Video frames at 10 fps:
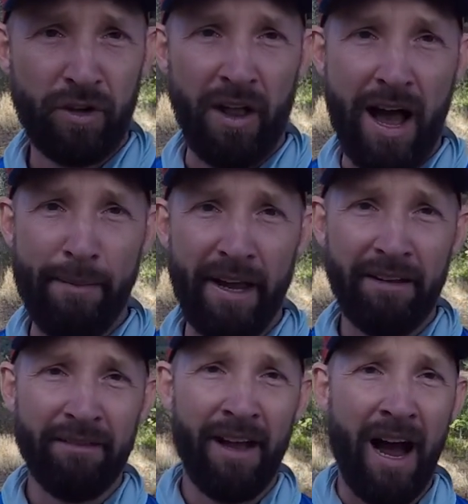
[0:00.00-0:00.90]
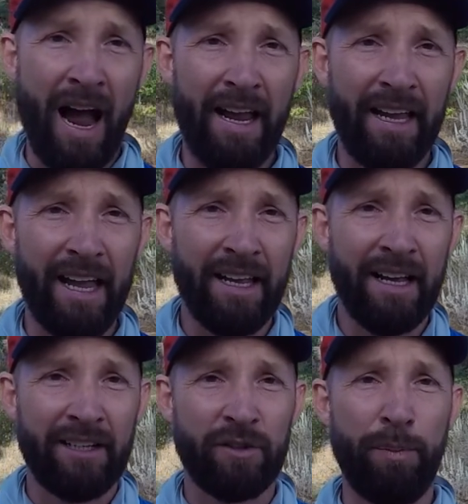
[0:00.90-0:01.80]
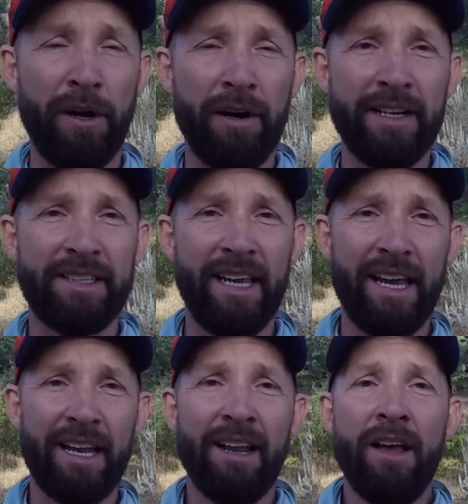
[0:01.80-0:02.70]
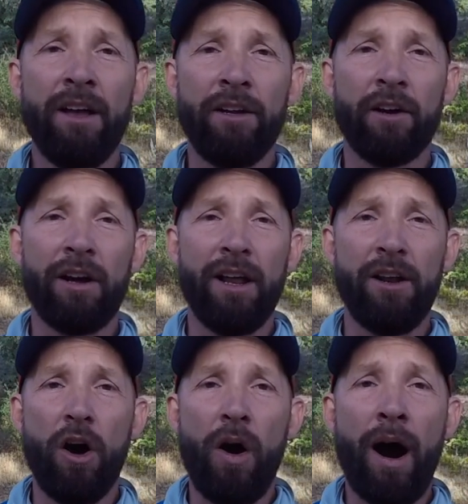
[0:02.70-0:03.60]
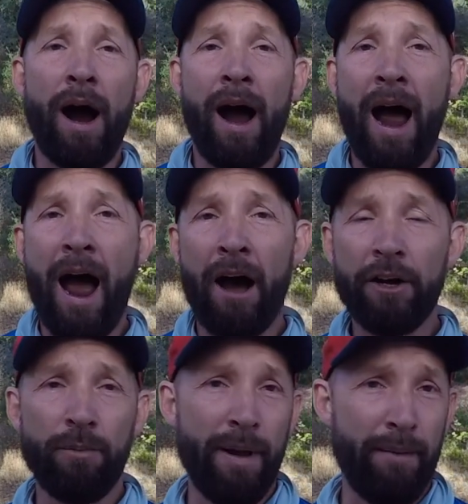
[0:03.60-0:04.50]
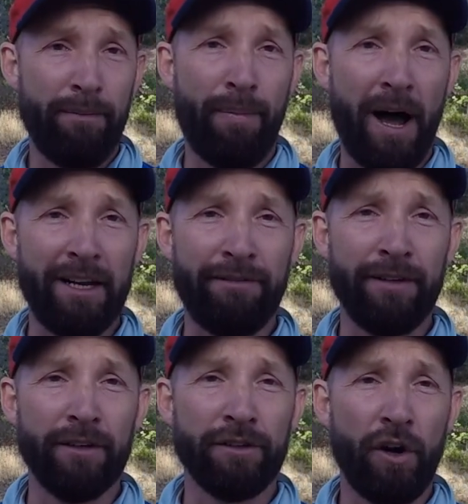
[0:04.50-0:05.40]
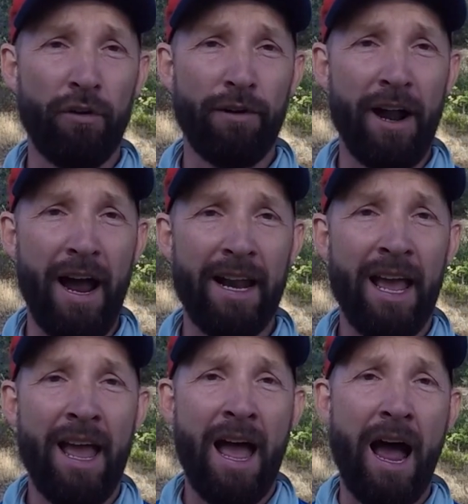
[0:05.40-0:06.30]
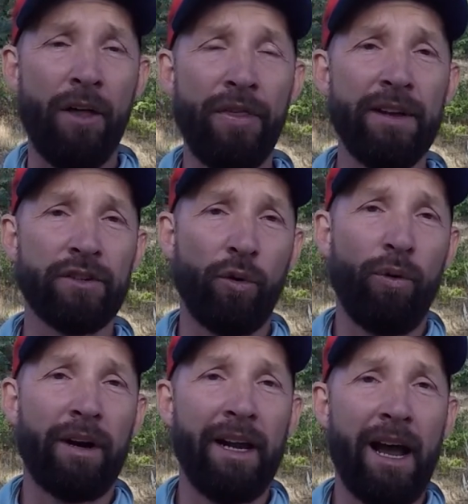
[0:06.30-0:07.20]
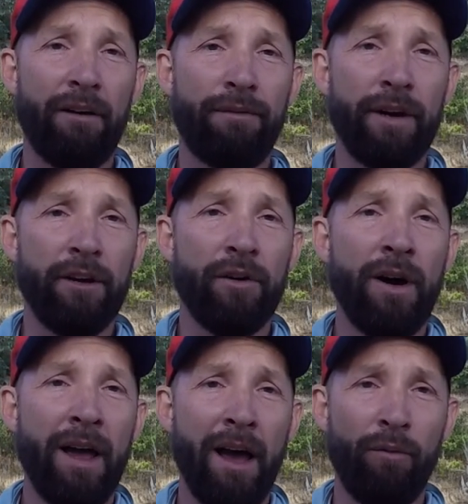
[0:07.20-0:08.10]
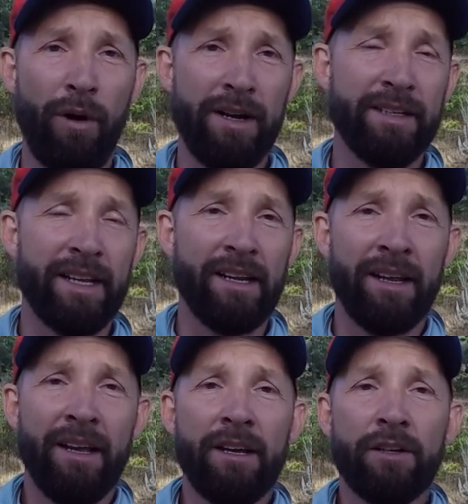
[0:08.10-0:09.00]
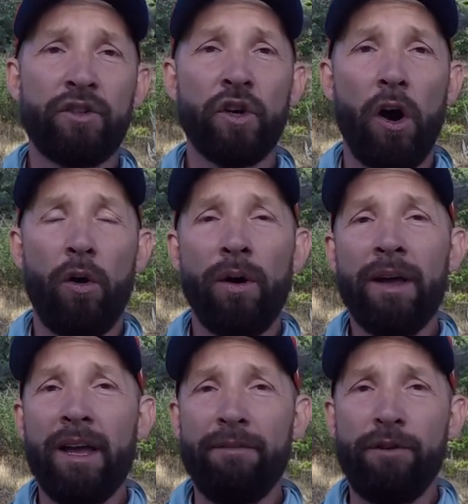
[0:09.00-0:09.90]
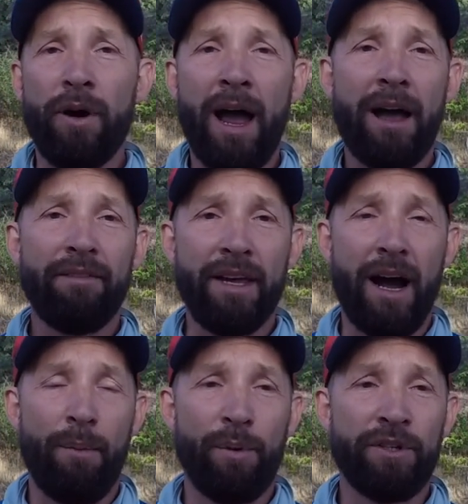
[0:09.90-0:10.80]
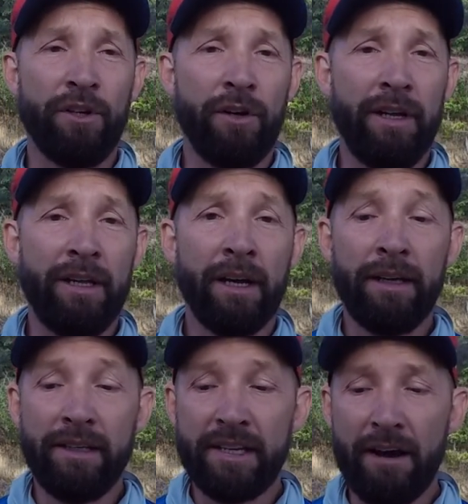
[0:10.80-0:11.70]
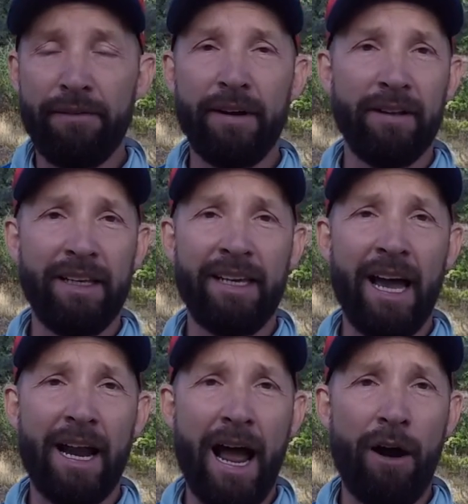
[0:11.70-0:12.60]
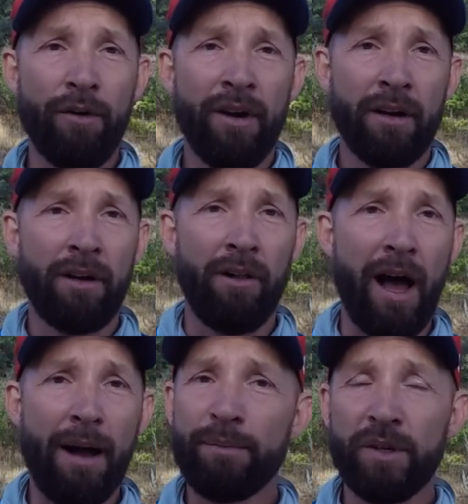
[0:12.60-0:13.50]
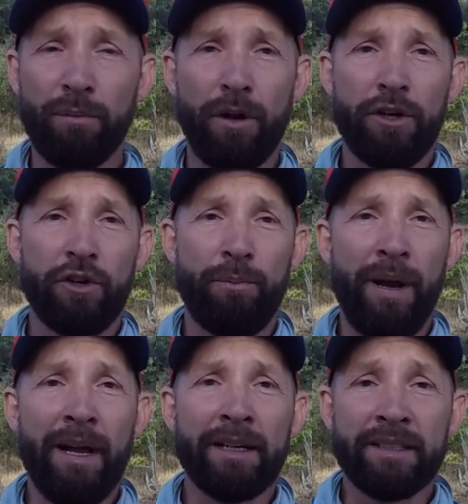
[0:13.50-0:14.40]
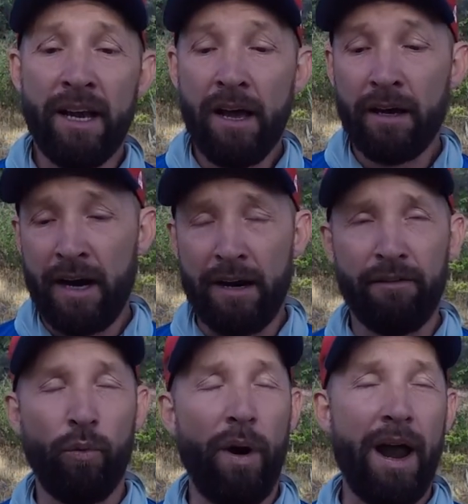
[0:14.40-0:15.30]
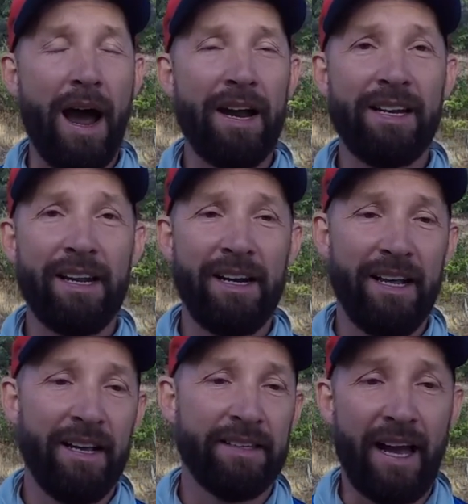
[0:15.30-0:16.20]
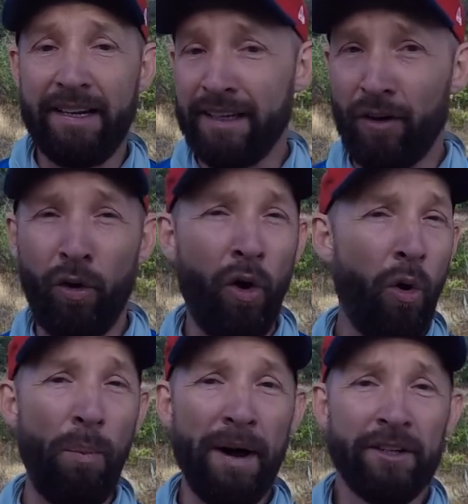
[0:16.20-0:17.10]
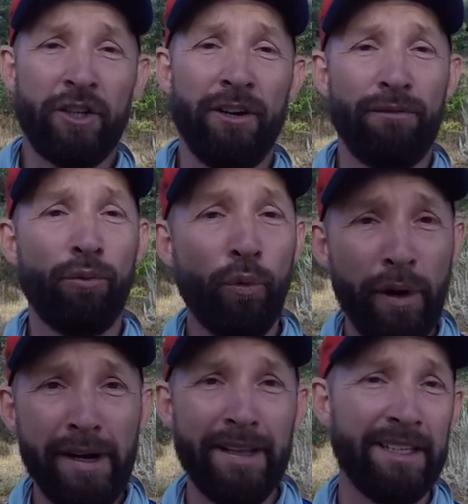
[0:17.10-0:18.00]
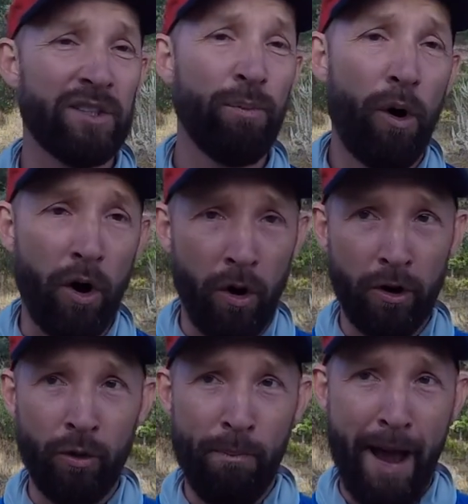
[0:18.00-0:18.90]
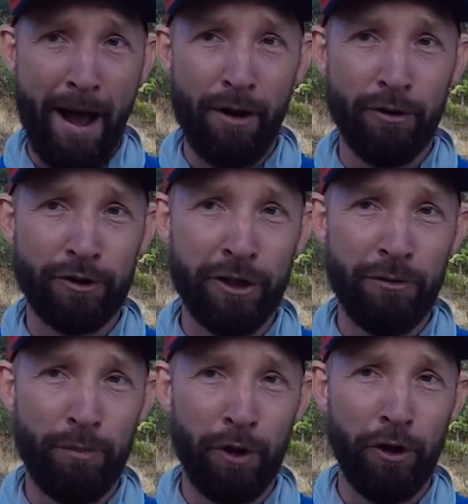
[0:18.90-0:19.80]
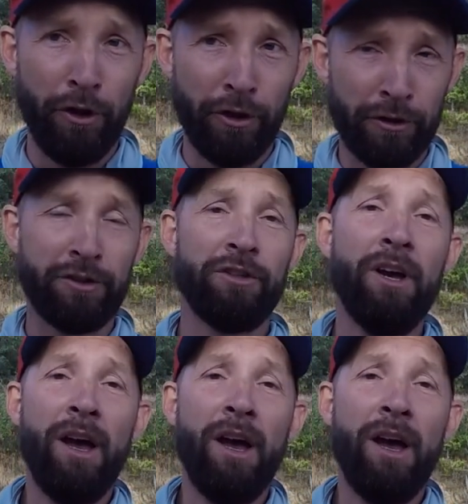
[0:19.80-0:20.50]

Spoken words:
climbing, hiking, experiencing it, you're going to know how your body feels overnight, how things are working out for you, and what isn't. So if you have the opportunity, definitely get out, climb some larger peaks. Kind of the way I did it is I did a whole bunch of really small mountain peaks.